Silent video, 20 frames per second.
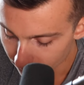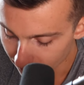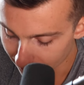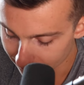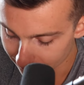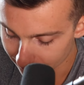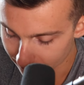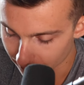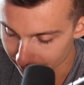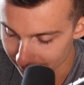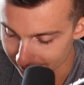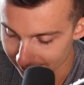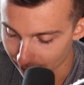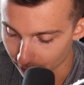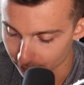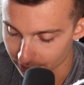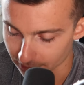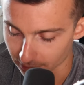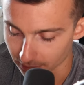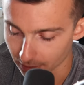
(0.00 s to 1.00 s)
I click on
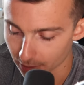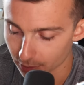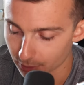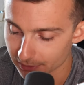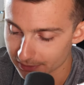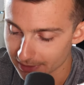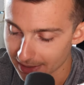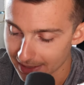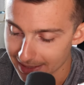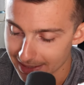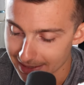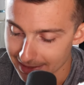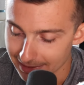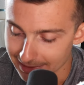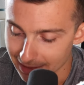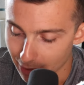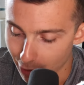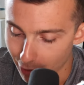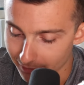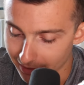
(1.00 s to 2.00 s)
sell to close.
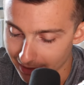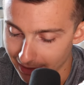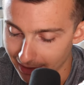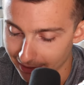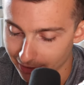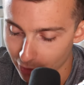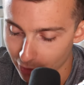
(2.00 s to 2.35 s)
Now, again, I